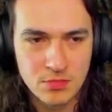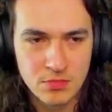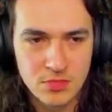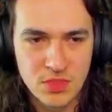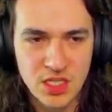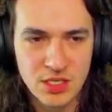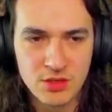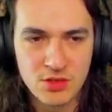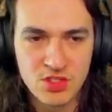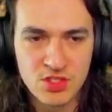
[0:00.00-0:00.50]

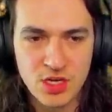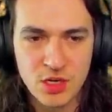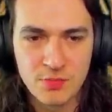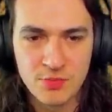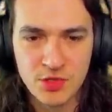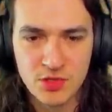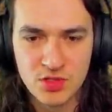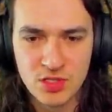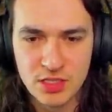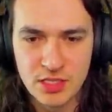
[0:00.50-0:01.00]
Can you stop
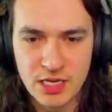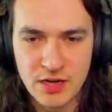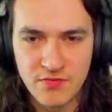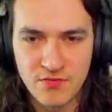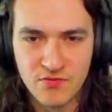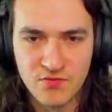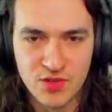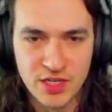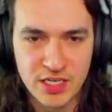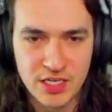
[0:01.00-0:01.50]
using that
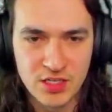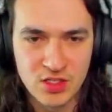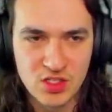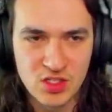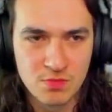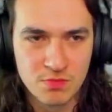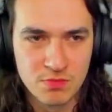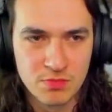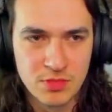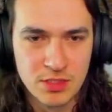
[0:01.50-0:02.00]
frickin'
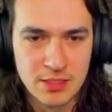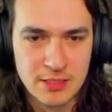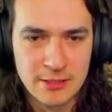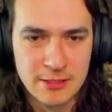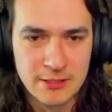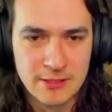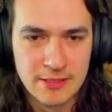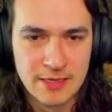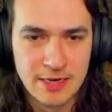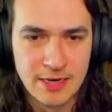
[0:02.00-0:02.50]

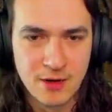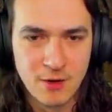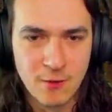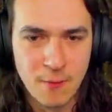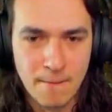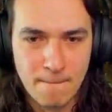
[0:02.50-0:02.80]
ow.